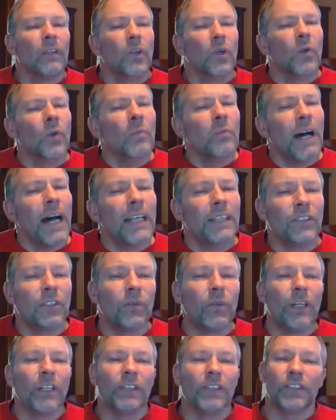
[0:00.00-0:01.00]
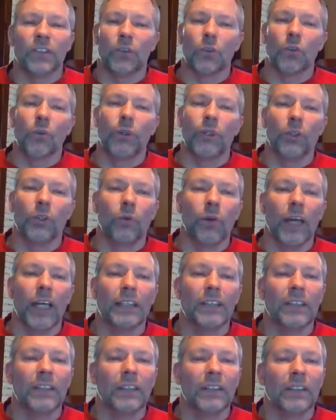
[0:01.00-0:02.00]
Who am I to write a story, you
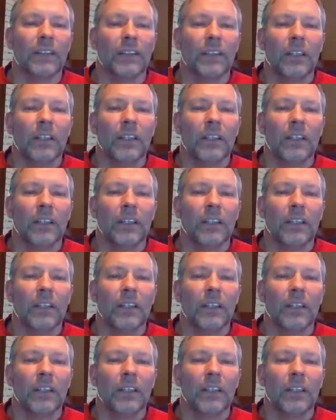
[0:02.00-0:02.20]
ask?